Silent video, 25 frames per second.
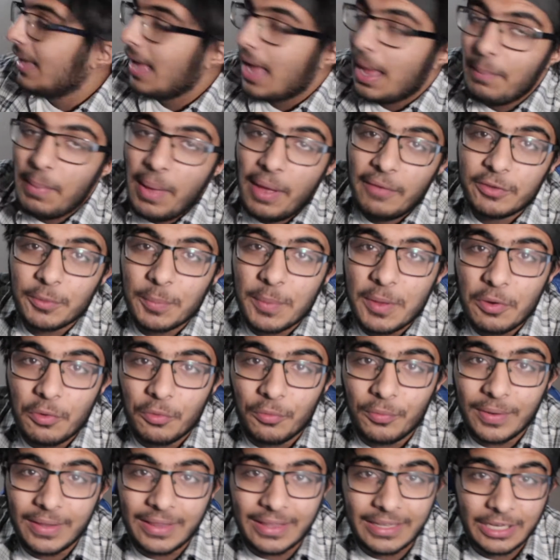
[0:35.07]
I'm gonna have to be
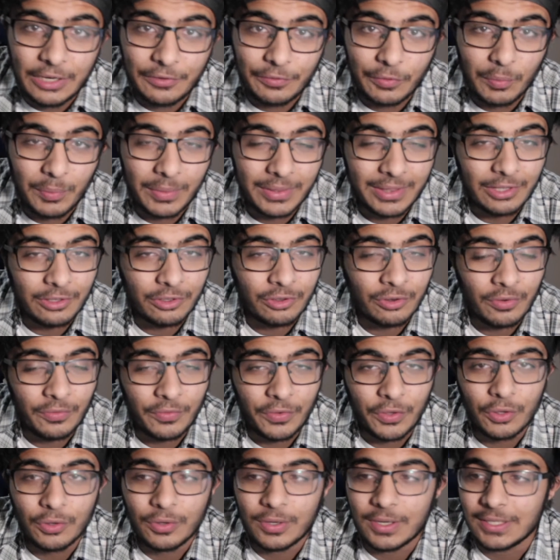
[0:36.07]
really careful with this
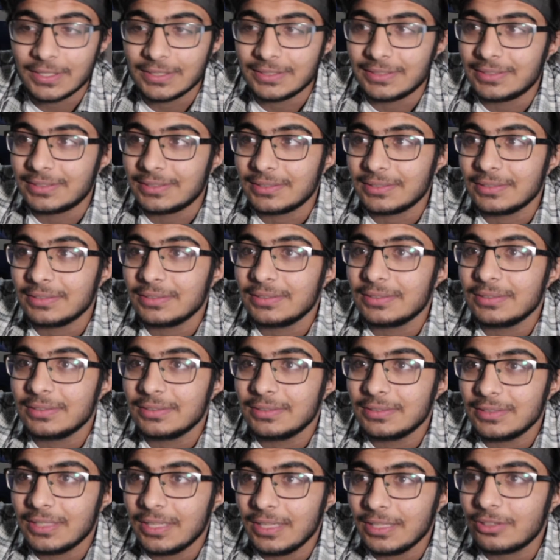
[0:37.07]
review, because
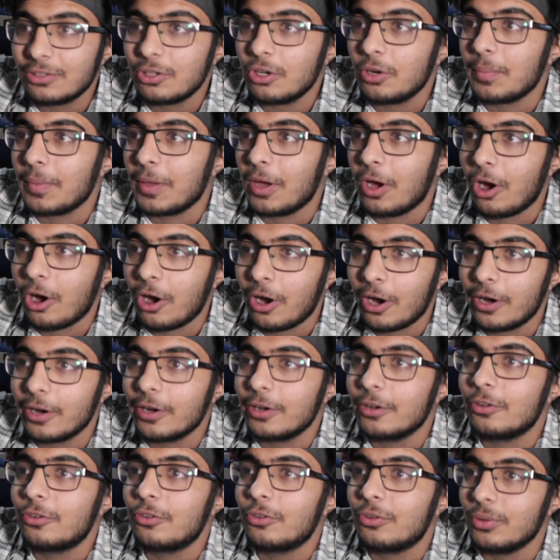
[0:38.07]
it's gonna be
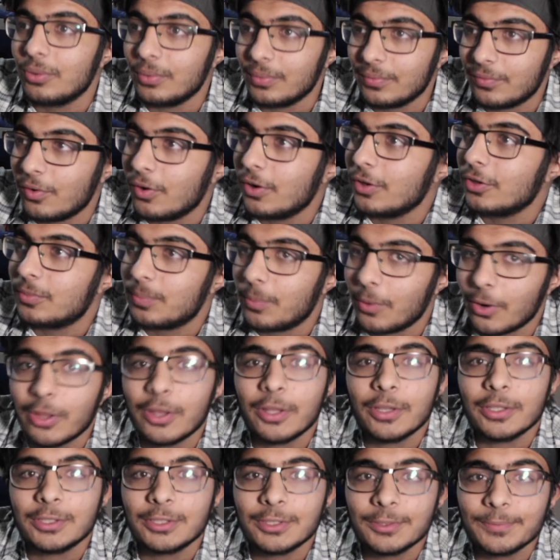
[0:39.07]
hard to avoid
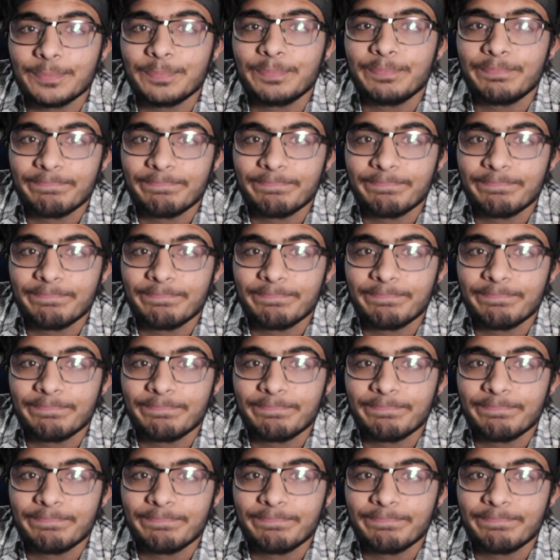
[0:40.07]
spoilers.